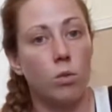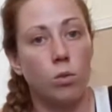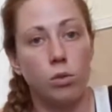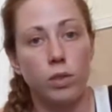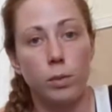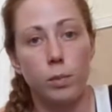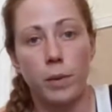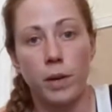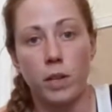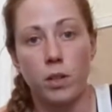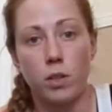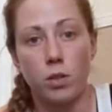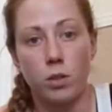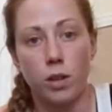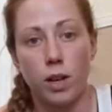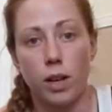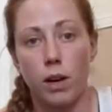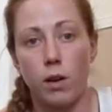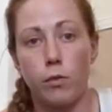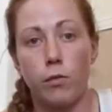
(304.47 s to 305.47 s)
all depends on
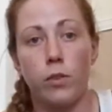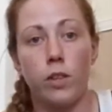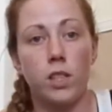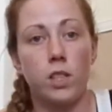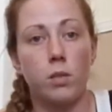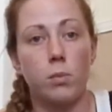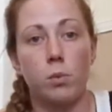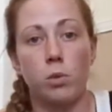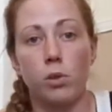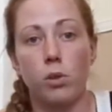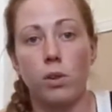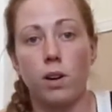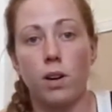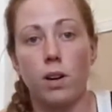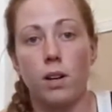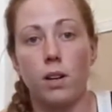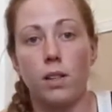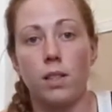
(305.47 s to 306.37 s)
how flexible you are